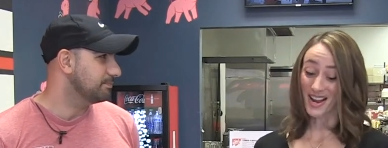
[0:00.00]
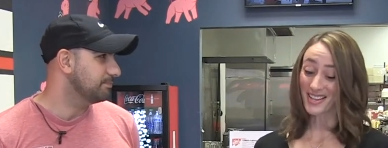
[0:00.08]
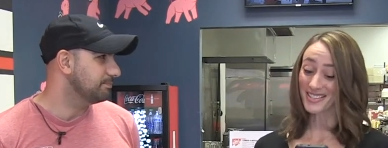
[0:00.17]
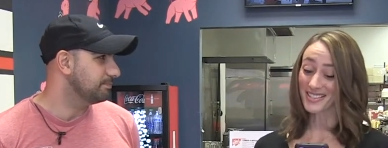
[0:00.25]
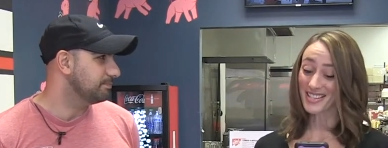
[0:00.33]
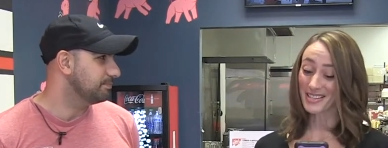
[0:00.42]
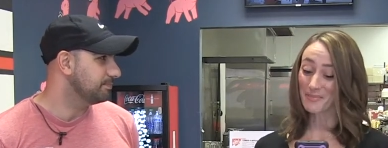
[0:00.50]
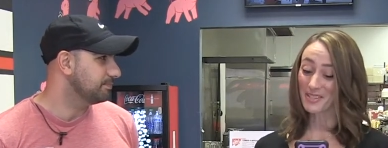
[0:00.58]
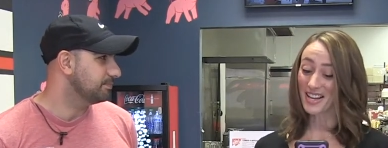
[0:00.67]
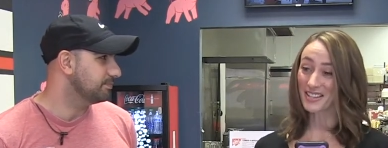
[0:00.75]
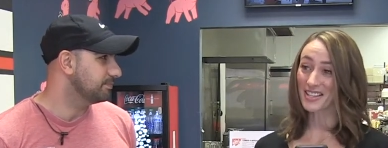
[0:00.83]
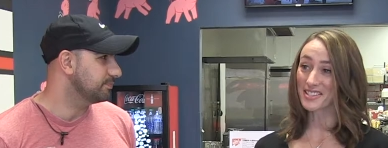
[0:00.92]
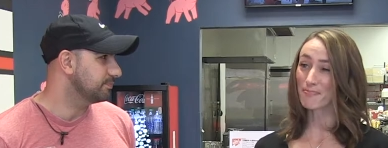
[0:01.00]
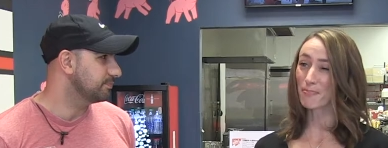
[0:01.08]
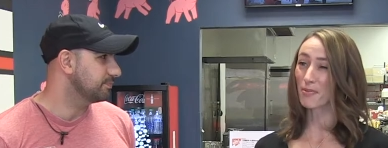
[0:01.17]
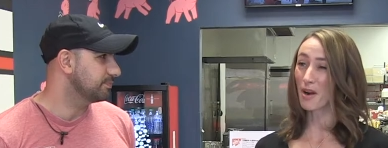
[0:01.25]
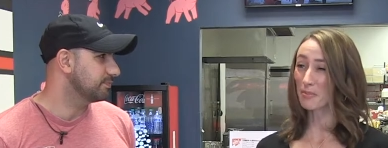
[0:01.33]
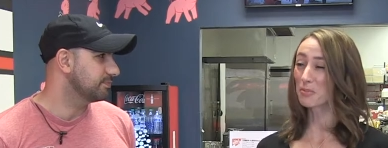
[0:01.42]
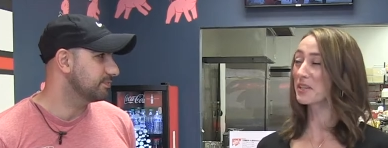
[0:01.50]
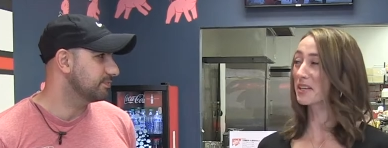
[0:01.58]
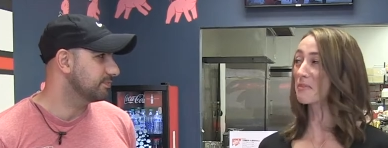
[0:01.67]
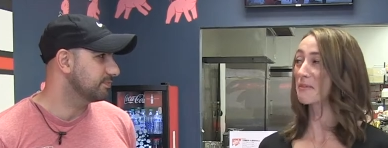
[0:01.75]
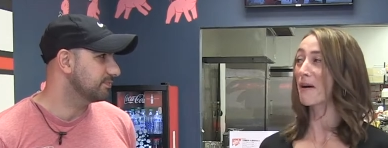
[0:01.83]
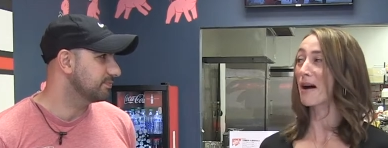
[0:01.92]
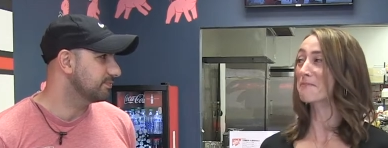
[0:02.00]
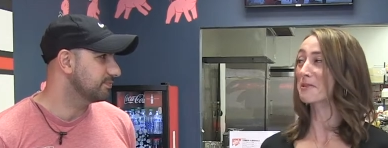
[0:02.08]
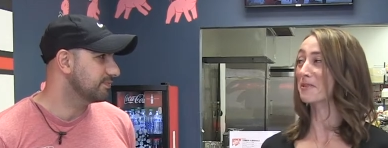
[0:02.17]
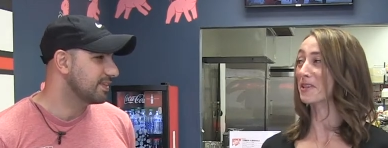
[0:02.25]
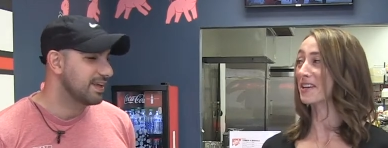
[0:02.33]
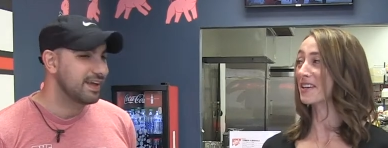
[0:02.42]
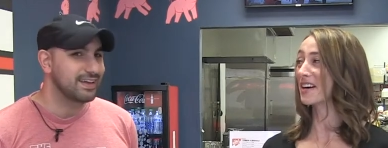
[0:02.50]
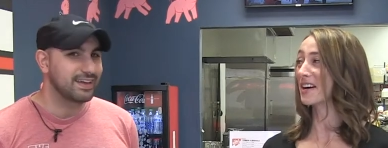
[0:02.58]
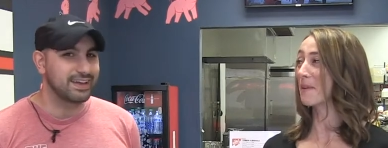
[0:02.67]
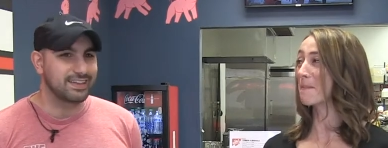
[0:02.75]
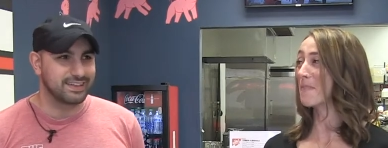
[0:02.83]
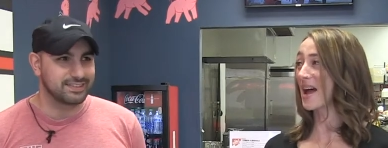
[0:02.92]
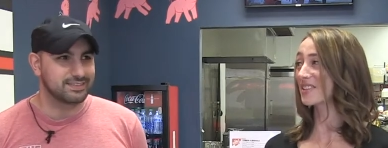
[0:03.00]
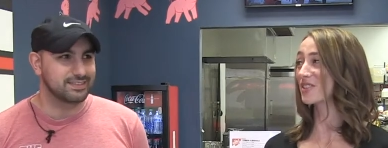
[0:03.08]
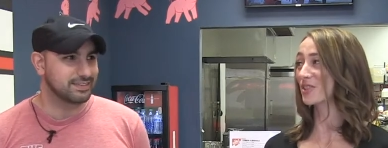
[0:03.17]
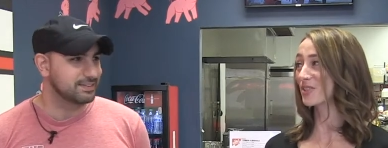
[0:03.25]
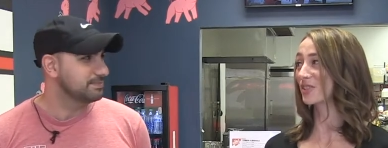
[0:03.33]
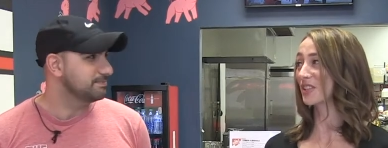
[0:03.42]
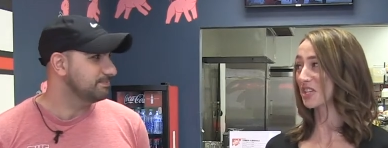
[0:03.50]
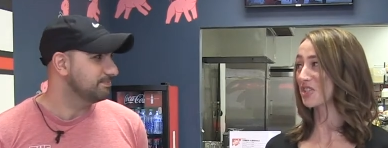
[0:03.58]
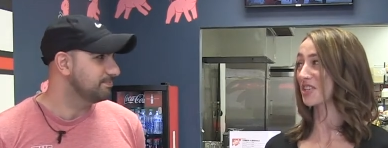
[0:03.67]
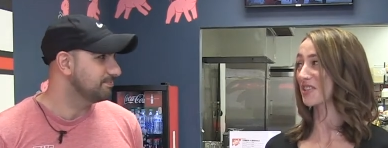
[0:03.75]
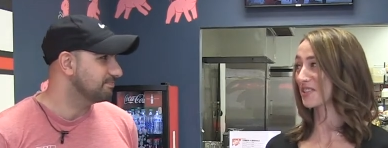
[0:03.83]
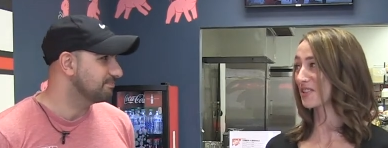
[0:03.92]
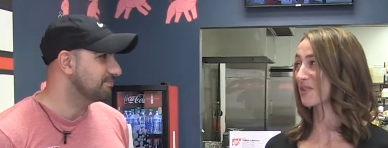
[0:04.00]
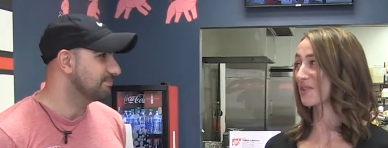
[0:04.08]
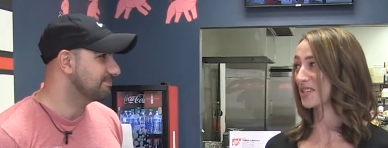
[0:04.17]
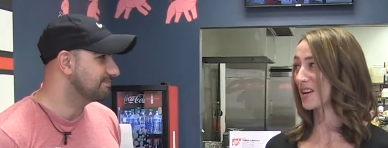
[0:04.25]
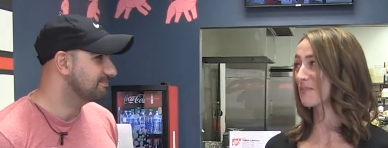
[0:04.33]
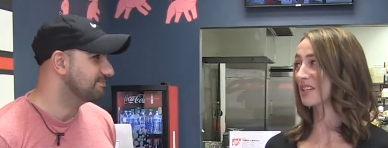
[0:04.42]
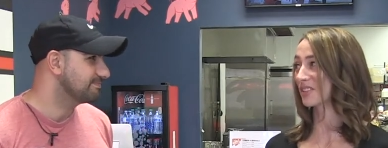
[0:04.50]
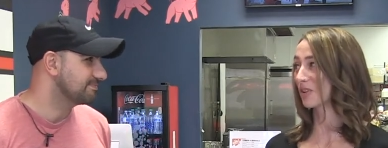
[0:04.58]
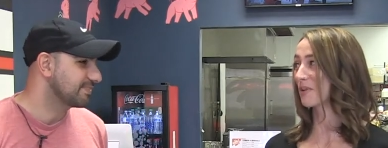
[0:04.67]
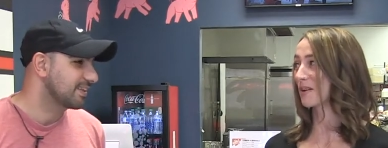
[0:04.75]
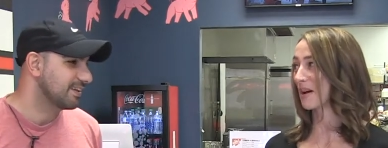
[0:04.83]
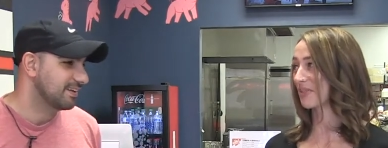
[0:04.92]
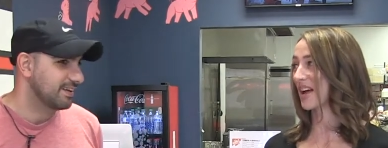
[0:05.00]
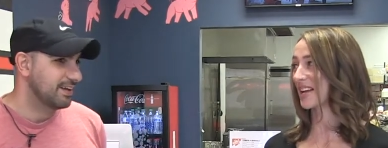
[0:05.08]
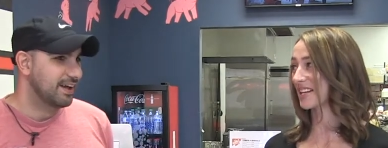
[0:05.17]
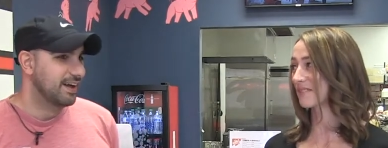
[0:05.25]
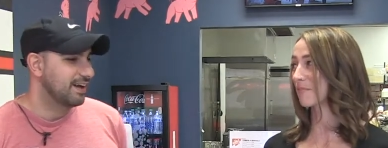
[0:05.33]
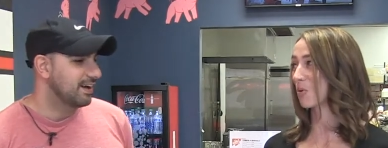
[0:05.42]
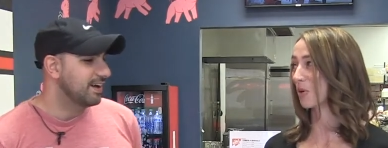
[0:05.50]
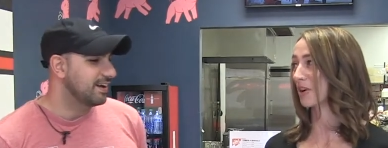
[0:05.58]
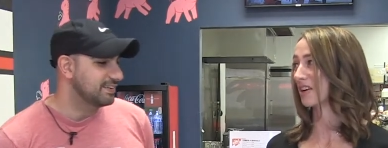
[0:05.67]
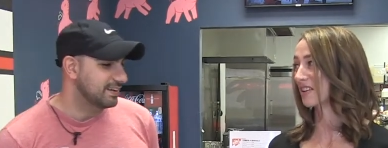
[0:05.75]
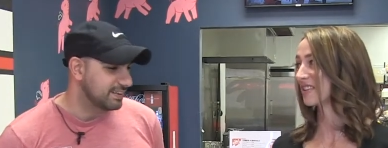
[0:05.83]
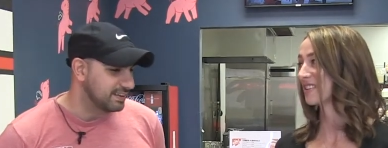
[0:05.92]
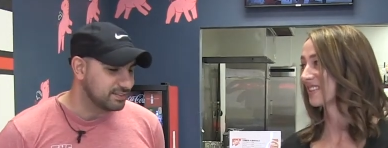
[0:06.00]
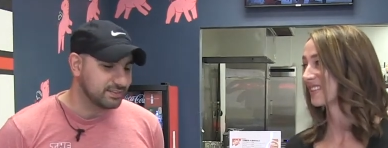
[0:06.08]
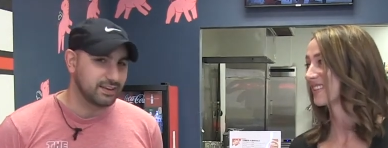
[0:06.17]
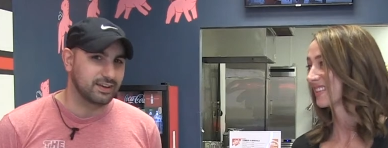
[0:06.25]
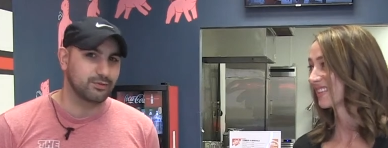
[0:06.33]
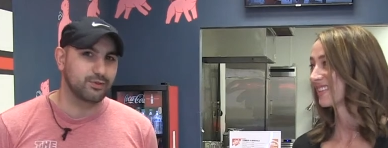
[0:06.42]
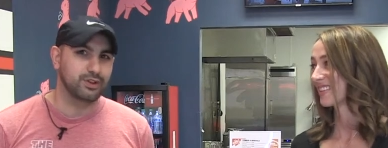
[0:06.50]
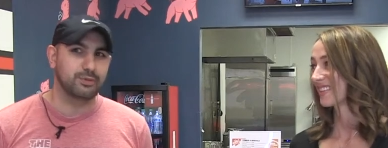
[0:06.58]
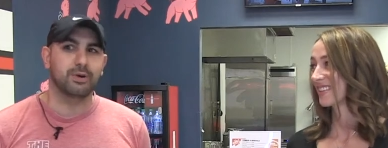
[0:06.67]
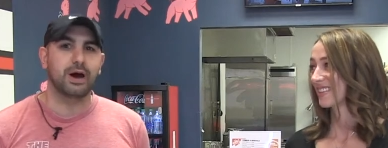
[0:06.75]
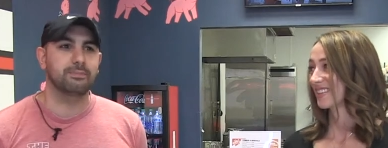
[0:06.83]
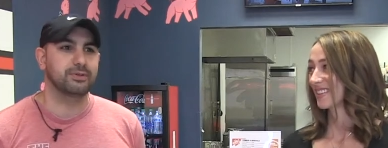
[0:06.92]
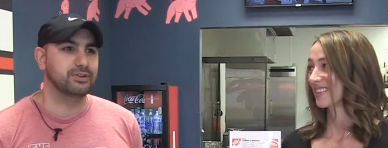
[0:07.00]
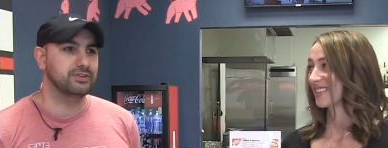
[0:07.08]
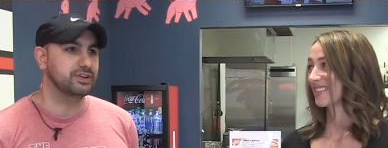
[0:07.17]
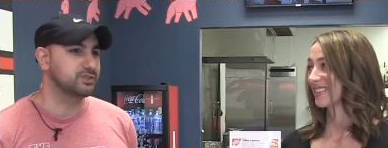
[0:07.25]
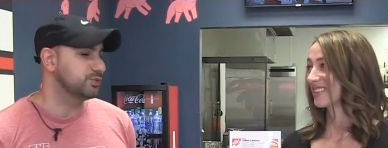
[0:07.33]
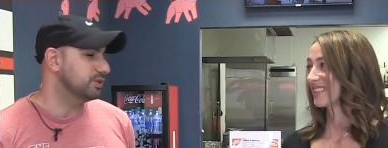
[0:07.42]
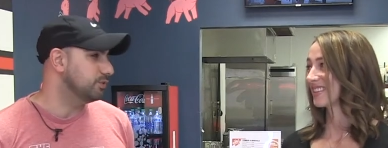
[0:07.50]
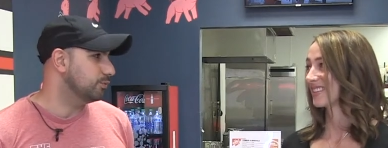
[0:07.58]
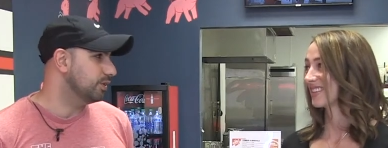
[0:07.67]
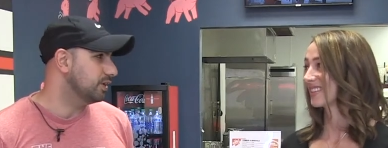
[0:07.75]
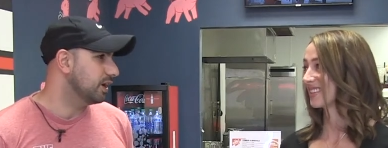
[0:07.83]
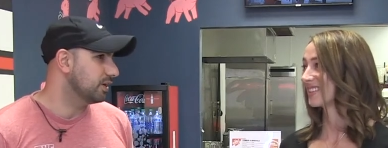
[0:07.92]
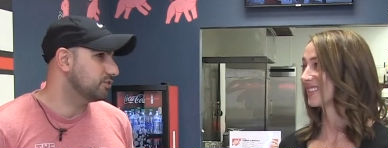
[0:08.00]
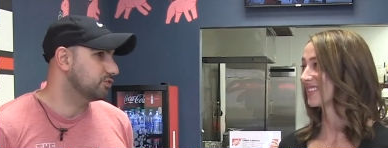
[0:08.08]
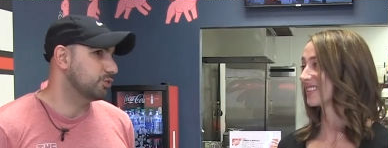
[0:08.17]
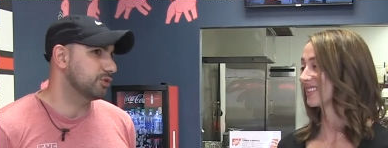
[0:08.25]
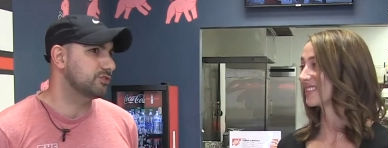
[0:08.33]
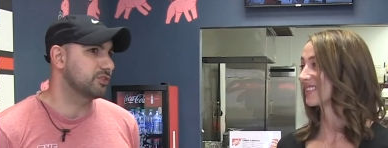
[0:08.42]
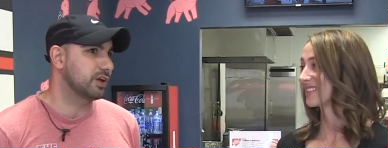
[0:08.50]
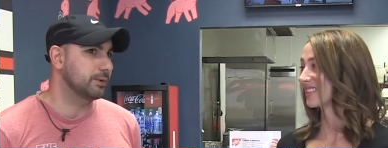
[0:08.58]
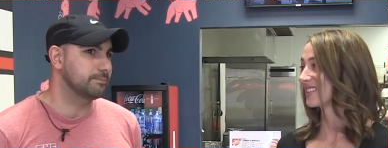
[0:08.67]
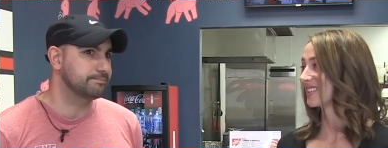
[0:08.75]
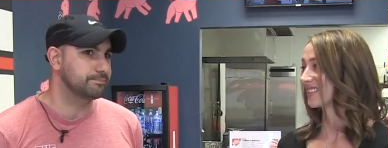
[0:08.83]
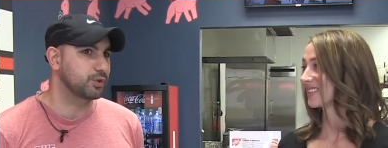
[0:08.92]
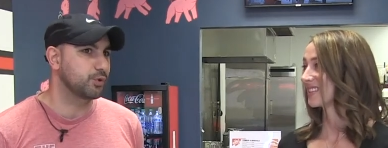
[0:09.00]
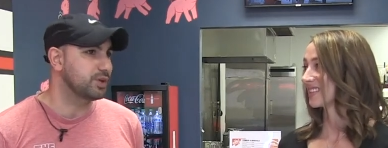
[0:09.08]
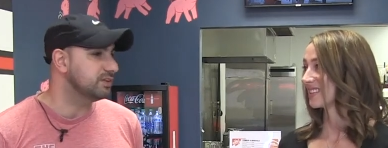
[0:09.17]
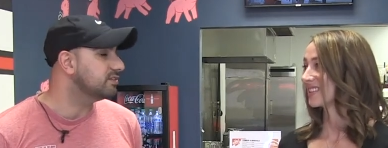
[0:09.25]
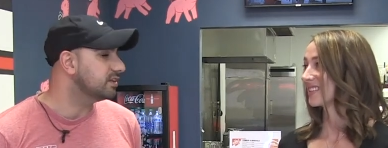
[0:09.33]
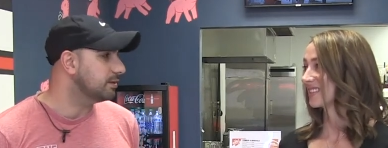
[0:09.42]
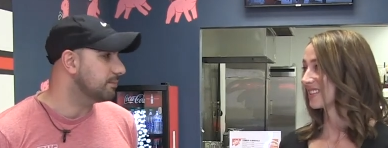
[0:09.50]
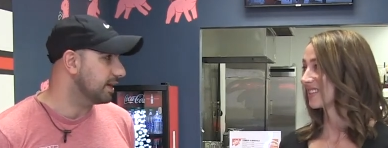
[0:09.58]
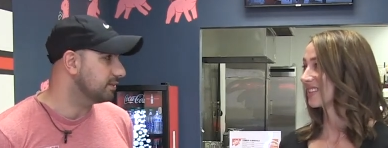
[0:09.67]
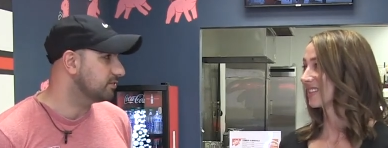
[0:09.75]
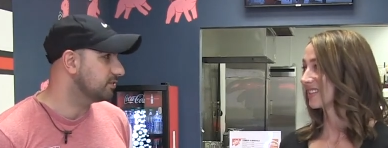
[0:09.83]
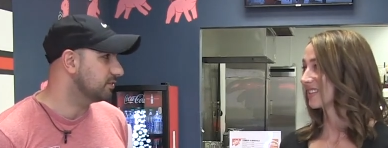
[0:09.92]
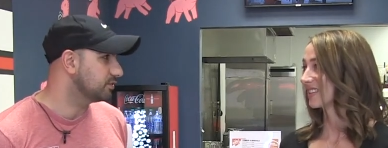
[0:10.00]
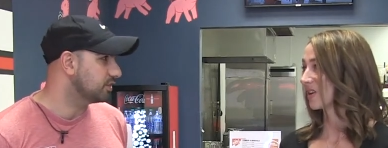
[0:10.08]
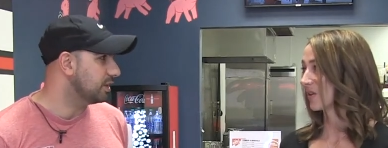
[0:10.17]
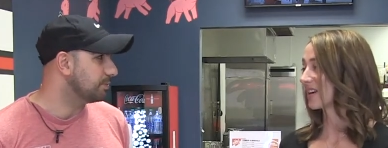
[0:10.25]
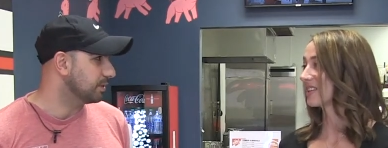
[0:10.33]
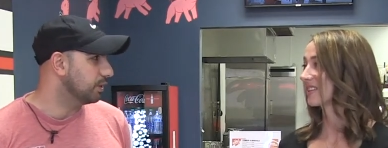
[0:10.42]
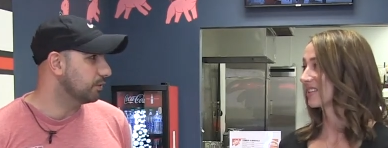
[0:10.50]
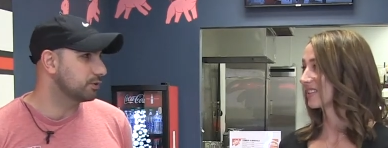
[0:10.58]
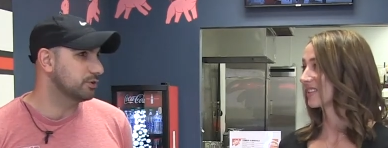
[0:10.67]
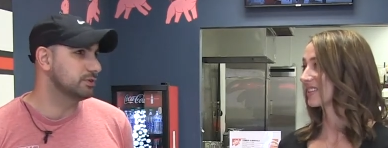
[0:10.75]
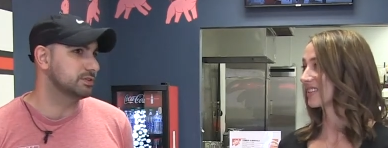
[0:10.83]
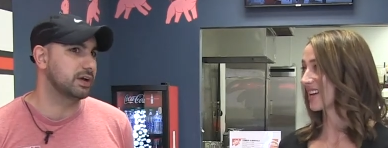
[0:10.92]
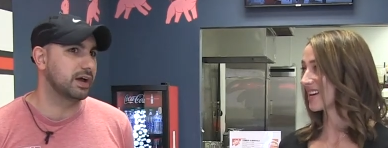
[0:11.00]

Speaker 1: that seems like that's probably going to be popular. Um, yeah, Metts are delicious. So tell me a little bit about that Eden Park.
Speaker 2: Yeah, that's a really popular dish. We we uh, source um, Queen City Metts. okay. Keep it local. Uh,